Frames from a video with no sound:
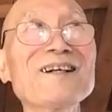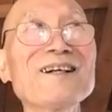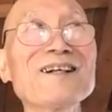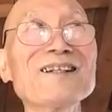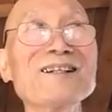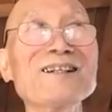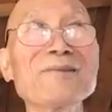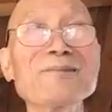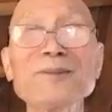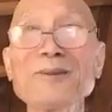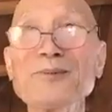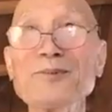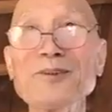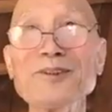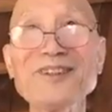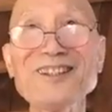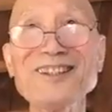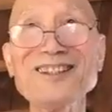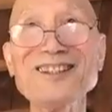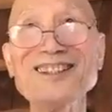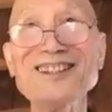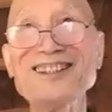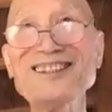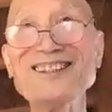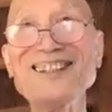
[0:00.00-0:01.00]
The people
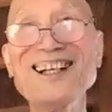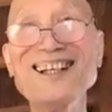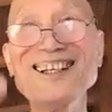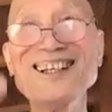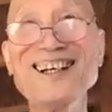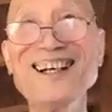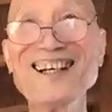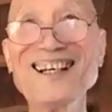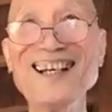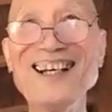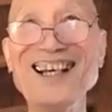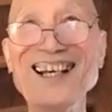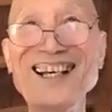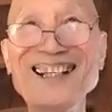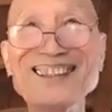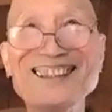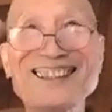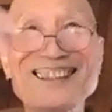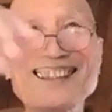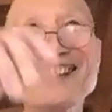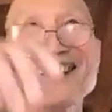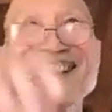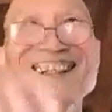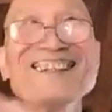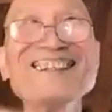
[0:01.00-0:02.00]
just hit
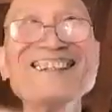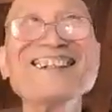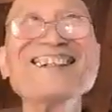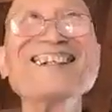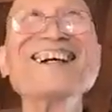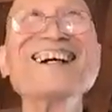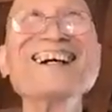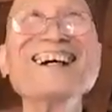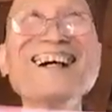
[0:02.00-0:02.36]
him